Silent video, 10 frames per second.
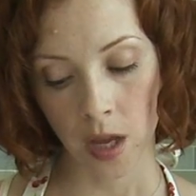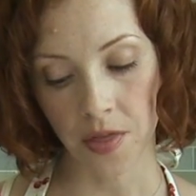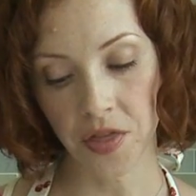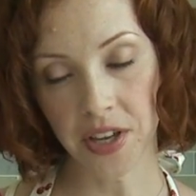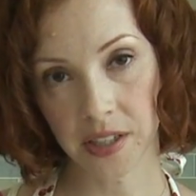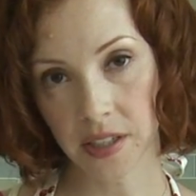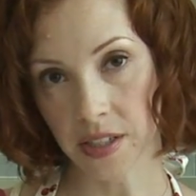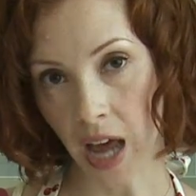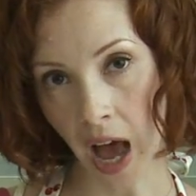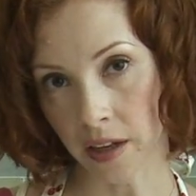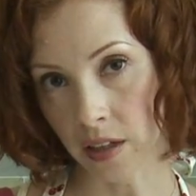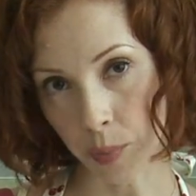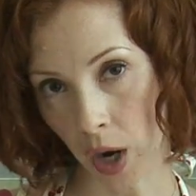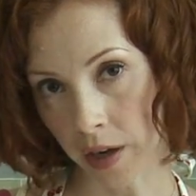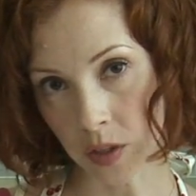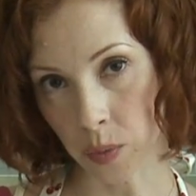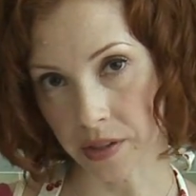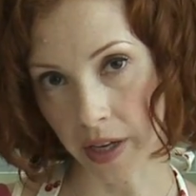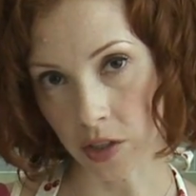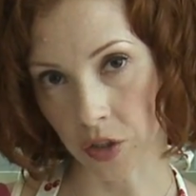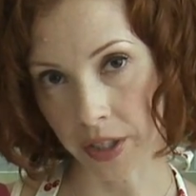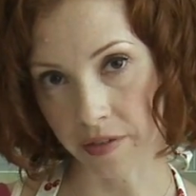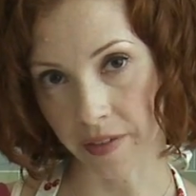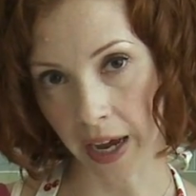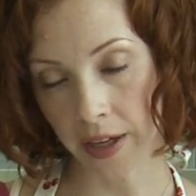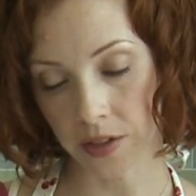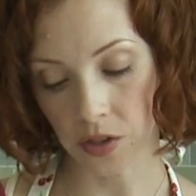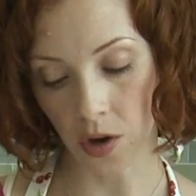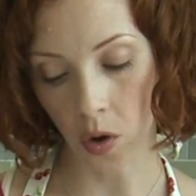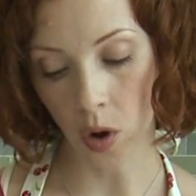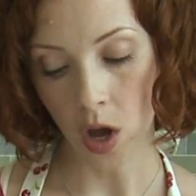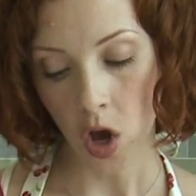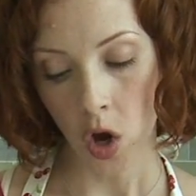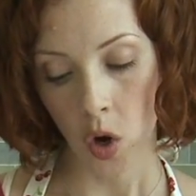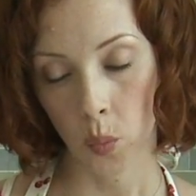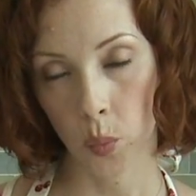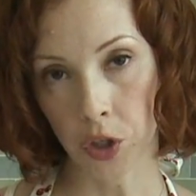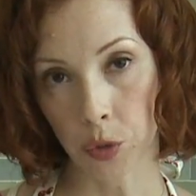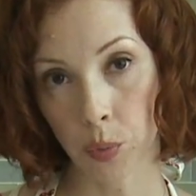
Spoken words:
This is not a product with saturated fat, so when you